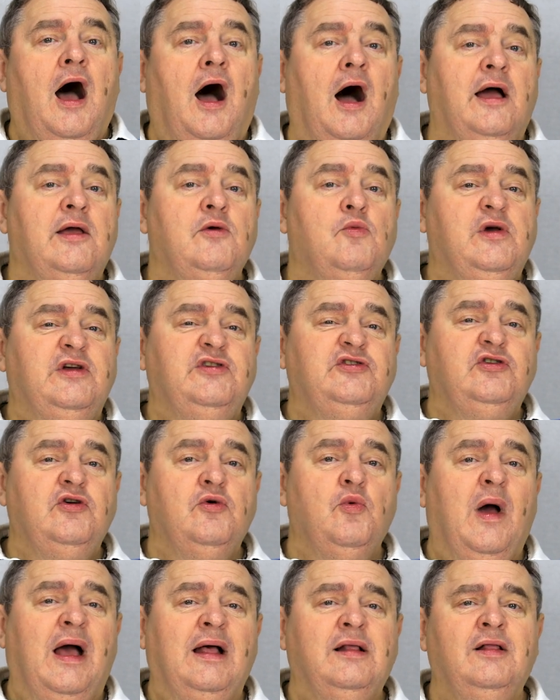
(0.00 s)
I wish
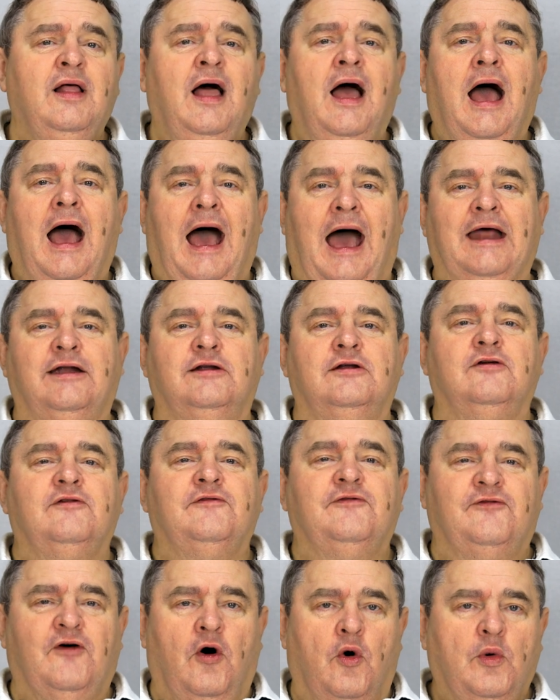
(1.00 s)
you well and
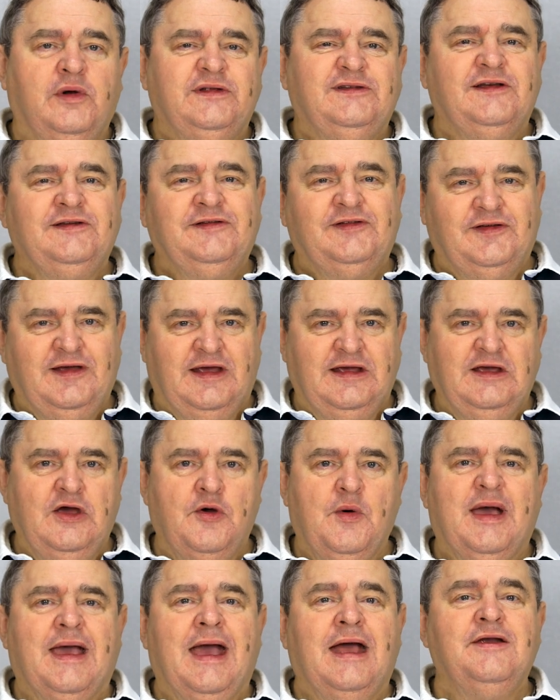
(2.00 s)
look forward to seeing
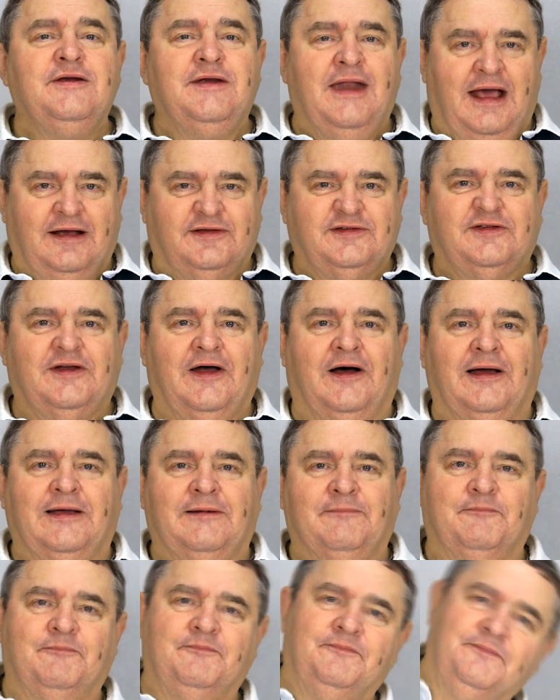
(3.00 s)
you again next time.